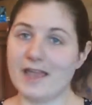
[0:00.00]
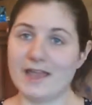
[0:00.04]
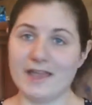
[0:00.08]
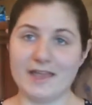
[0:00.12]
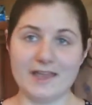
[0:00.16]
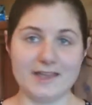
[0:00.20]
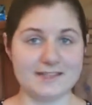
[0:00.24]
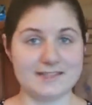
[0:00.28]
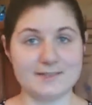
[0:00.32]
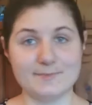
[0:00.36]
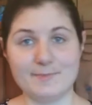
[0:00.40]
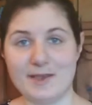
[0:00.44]

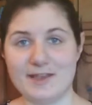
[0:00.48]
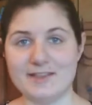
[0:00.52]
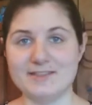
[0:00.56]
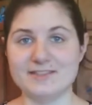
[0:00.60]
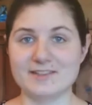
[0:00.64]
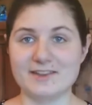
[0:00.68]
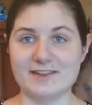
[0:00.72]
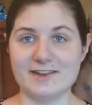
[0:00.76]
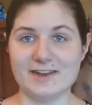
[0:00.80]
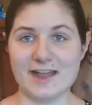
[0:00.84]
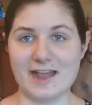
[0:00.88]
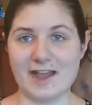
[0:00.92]
it
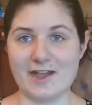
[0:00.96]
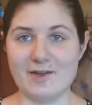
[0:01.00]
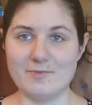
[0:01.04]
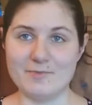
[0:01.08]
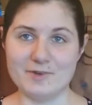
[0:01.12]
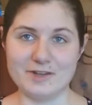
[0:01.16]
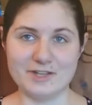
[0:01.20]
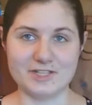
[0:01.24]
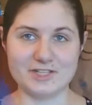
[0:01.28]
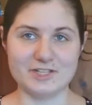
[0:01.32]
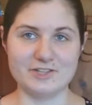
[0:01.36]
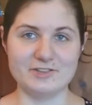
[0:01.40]
depends on how
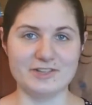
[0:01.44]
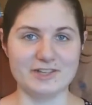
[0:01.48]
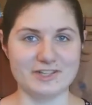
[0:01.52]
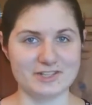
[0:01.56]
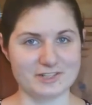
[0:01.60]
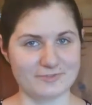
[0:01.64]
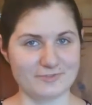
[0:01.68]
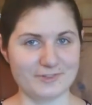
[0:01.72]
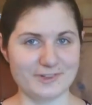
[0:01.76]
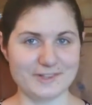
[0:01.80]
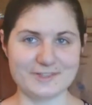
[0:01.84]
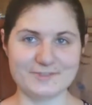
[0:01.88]
much you
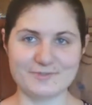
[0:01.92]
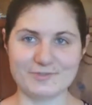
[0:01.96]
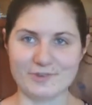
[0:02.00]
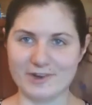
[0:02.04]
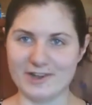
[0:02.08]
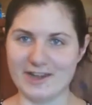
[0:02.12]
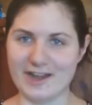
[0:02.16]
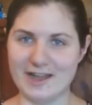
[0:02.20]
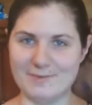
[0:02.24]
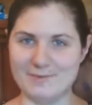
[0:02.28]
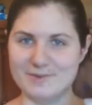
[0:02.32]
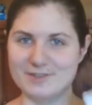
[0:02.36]
get your fleece
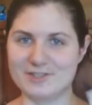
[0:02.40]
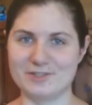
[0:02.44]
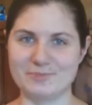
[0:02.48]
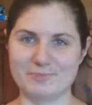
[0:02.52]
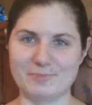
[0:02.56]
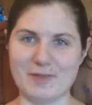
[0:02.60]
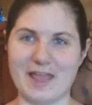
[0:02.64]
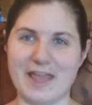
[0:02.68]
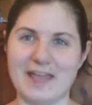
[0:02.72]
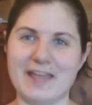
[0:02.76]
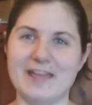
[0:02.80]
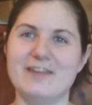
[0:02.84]
for and how much
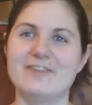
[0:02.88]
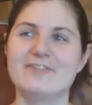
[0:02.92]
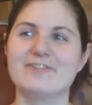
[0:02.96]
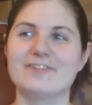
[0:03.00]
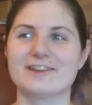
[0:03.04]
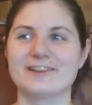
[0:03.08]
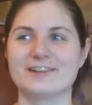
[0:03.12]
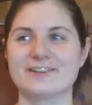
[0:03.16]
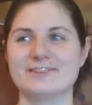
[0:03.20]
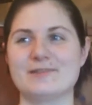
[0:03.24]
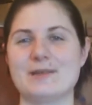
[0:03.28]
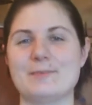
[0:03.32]
you pay
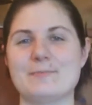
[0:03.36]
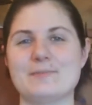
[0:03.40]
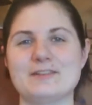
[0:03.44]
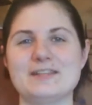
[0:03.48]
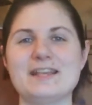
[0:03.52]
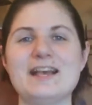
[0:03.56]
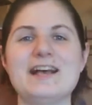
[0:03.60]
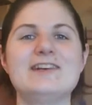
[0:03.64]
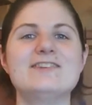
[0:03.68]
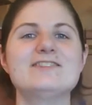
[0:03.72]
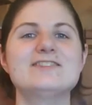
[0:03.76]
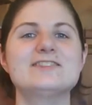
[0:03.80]
for your paper
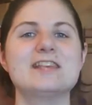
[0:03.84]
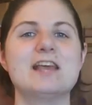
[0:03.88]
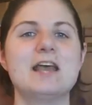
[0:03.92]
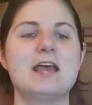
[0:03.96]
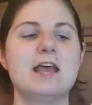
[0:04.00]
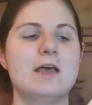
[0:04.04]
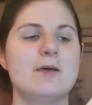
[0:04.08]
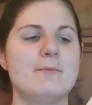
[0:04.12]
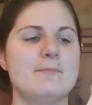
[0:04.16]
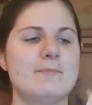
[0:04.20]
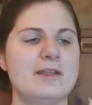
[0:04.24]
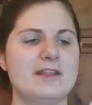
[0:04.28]
towels.
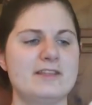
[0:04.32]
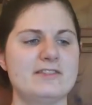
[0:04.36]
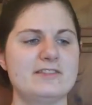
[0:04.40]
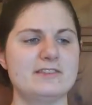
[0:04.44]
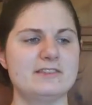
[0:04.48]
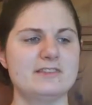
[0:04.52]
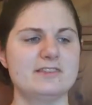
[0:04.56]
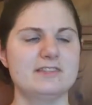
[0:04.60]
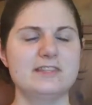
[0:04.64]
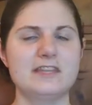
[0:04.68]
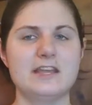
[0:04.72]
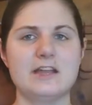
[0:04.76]
But I
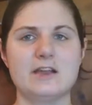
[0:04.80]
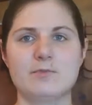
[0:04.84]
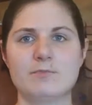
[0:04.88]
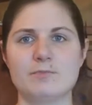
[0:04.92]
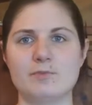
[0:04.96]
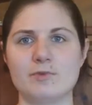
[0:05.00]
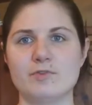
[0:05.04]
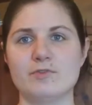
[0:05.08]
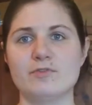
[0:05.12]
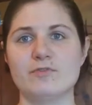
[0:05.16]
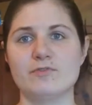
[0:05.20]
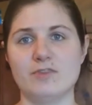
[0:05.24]
think that they are
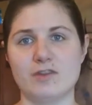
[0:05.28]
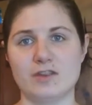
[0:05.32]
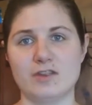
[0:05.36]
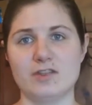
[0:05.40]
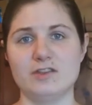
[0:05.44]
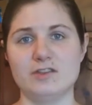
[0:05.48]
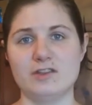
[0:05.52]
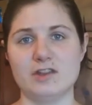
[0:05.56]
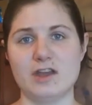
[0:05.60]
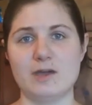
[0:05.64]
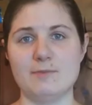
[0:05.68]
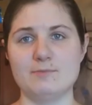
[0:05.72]
both very
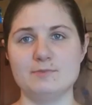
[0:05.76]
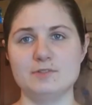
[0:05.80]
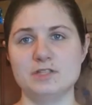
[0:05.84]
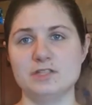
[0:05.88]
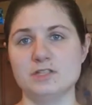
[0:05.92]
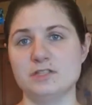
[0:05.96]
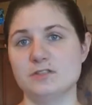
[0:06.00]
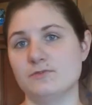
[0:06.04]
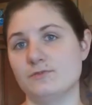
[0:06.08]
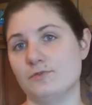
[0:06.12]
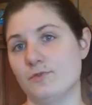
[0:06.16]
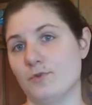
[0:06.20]
good
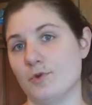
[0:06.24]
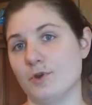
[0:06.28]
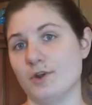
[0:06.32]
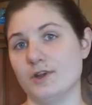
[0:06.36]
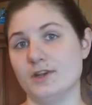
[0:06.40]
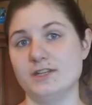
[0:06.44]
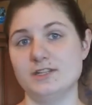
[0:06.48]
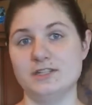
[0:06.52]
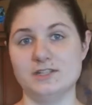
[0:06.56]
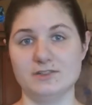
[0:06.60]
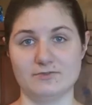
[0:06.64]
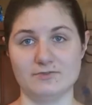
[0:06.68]
options
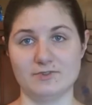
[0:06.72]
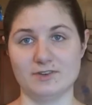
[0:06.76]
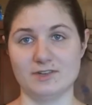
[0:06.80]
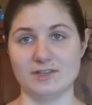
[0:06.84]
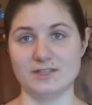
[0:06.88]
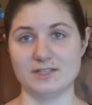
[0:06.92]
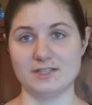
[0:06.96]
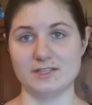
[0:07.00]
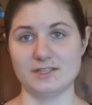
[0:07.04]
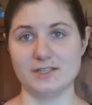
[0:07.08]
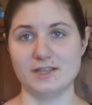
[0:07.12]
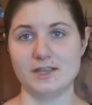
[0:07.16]
for
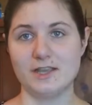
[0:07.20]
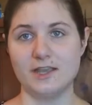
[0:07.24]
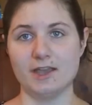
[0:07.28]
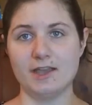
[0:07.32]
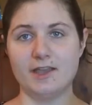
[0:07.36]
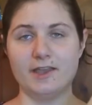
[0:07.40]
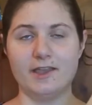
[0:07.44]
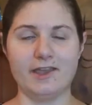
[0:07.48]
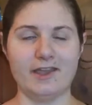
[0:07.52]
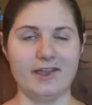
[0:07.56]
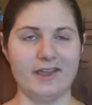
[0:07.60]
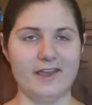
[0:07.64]
different
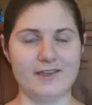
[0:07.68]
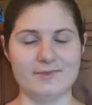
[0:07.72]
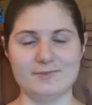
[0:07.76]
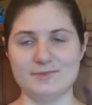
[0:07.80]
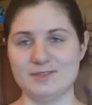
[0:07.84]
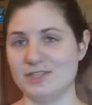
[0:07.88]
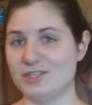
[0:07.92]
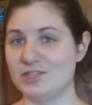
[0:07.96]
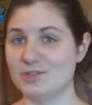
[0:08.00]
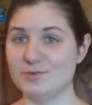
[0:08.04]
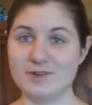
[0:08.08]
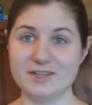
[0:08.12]
um,
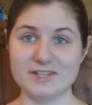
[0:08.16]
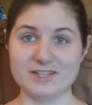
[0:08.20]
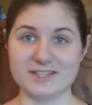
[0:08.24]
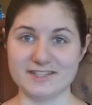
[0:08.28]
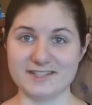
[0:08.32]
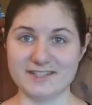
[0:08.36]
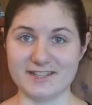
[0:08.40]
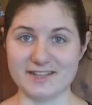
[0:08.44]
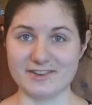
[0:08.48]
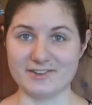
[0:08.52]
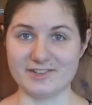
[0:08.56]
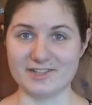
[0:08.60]

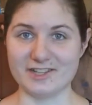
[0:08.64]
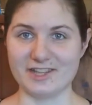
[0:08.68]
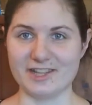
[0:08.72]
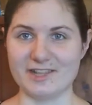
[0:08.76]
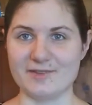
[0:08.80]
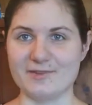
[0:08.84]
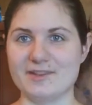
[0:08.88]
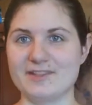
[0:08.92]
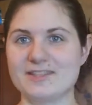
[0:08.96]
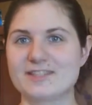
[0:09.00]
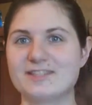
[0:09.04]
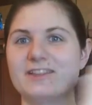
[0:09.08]
situations that you're
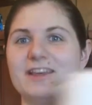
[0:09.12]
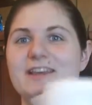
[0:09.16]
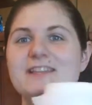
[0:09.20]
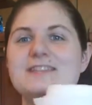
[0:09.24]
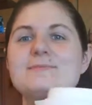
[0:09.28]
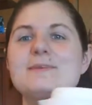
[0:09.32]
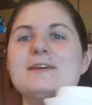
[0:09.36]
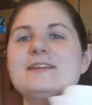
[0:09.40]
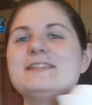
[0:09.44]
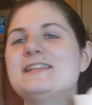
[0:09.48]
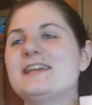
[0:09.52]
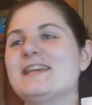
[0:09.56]
dealing with. So
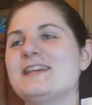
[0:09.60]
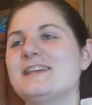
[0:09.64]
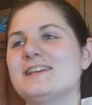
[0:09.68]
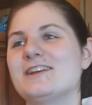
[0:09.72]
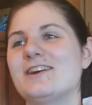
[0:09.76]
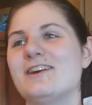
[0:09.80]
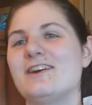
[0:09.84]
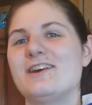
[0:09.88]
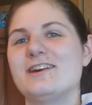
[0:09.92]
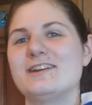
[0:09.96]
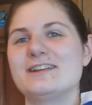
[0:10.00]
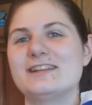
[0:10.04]
that's my take
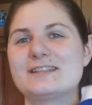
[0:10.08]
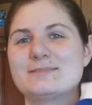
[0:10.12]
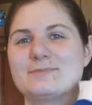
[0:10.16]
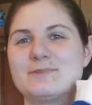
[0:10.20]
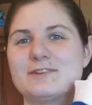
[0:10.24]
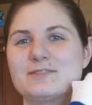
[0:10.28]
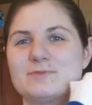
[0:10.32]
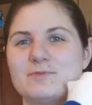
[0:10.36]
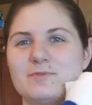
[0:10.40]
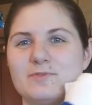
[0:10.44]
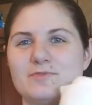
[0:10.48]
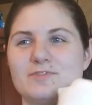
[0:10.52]
on
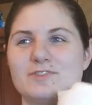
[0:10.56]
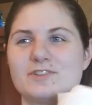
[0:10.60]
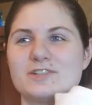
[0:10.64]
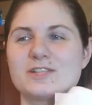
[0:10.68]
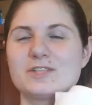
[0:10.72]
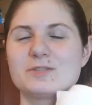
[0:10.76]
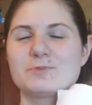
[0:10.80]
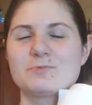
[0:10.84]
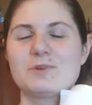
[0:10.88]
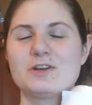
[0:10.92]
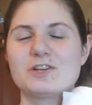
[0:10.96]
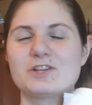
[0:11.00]
disposable
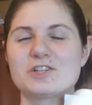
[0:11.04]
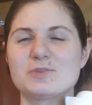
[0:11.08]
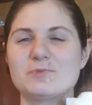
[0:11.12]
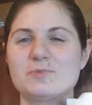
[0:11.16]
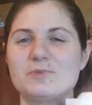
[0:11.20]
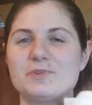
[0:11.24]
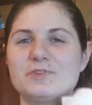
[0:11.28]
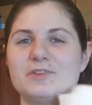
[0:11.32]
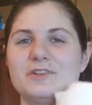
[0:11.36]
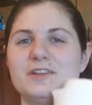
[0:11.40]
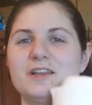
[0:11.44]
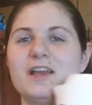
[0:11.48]
versus
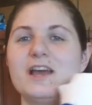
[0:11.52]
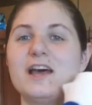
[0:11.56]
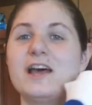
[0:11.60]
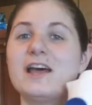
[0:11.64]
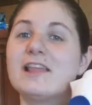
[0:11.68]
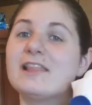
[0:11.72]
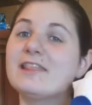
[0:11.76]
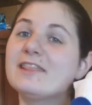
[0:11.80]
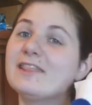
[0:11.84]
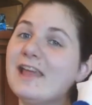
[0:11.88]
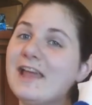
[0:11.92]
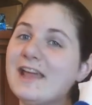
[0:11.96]
washable
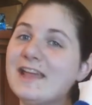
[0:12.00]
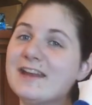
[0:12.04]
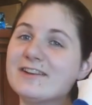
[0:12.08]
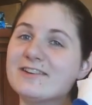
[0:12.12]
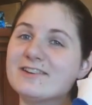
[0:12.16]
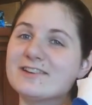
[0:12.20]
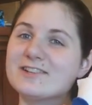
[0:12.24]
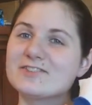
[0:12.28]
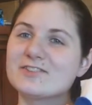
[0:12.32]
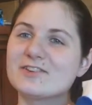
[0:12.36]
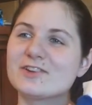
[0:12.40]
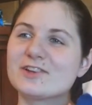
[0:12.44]

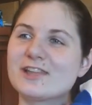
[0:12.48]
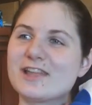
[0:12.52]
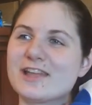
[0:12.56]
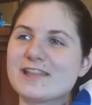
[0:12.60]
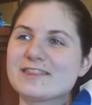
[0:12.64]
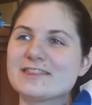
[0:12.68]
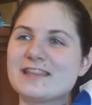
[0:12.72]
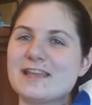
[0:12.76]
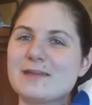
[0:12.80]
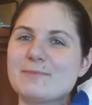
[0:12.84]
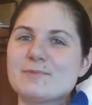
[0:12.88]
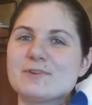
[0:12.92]
liners for your
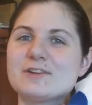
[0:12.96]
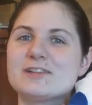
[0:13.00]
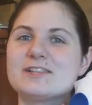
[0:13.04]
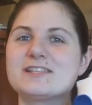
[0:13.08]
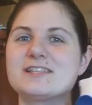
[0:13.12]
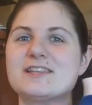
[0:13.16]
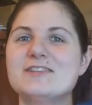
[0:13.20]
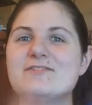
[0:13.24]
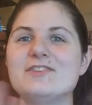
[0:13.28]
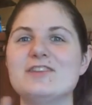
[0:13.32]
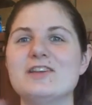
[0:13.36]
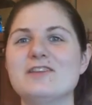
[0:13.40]
cloth
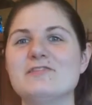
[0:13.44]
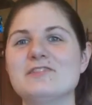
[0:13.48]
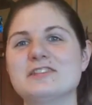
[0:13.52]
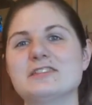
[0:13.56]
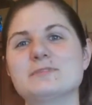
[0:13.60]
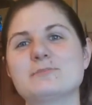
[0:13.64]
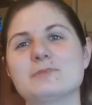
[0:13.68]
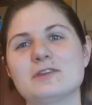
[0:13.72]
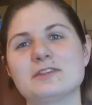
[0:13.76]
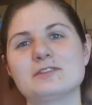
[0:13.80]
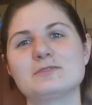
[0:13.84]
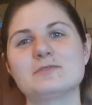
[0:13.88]
diapers. If you have
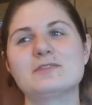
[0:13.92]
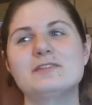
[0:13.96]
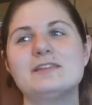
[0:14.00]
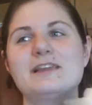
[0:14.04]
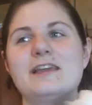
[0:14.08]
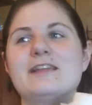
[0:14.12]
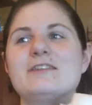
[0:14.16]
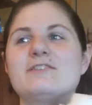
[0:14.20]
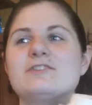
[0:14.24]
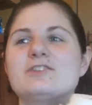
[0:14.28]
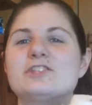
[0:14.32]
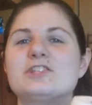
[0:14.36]
experience with
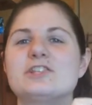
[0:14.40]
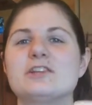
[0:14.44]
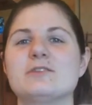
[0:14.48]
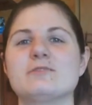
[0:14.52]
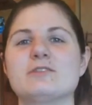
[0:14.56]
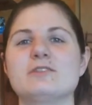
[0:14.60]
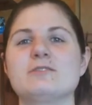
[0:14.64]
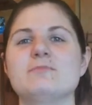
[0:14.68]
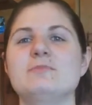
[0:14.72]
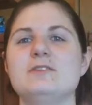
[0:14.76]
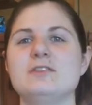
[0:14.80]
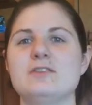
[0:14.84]
liners, share
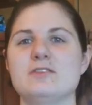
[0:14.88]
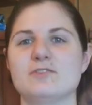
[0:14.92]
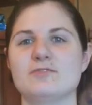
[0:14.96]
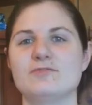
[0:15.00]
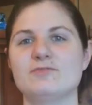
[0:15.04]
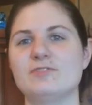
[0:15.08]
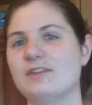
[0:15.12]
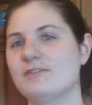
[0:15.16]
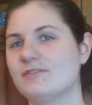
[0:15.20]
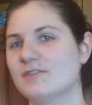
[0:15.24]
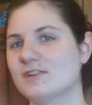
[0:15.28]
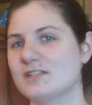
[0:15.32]
with me your
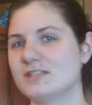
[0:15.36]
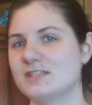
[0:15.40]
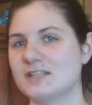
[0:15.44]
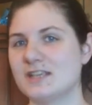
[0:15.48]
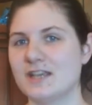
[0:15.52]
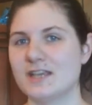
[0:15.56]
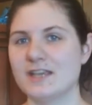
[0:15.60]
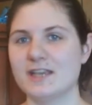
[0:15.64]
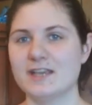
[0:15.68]
favorite